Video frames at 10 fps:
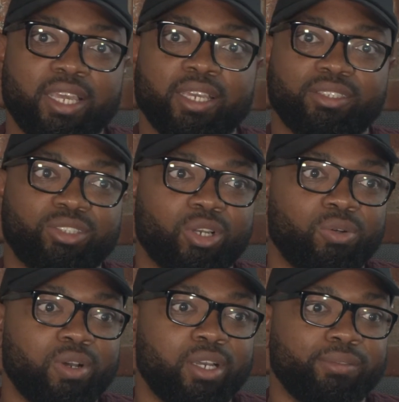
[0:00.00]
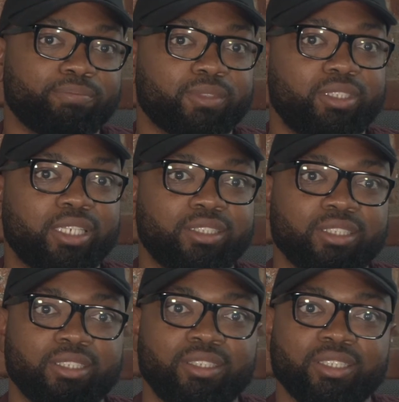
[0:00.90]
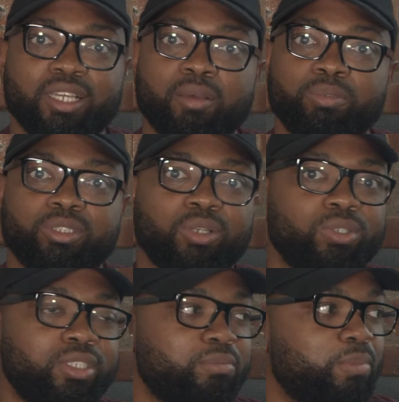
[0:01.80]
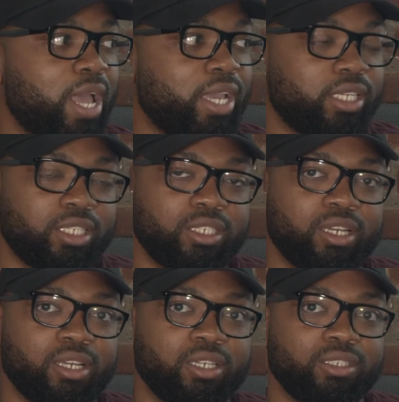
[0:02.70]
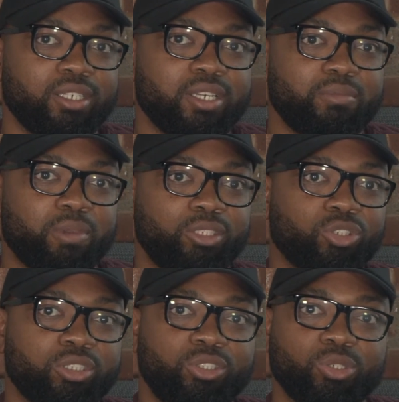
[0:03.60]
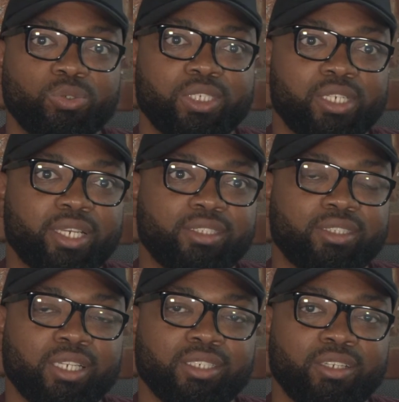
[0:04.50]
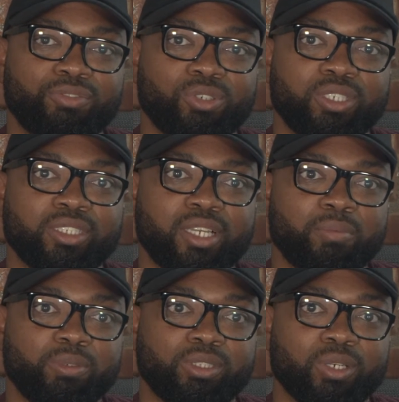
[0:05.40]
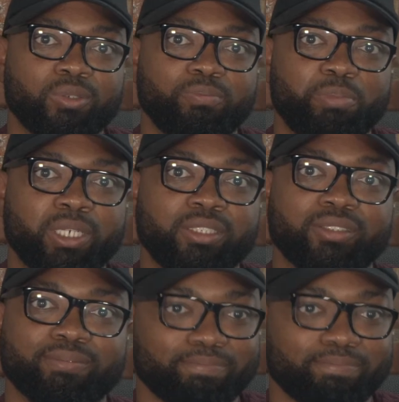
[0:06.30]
Yeah. So that's another episode in the bag. And make sure to tune in next Sunday for another episode. Peace.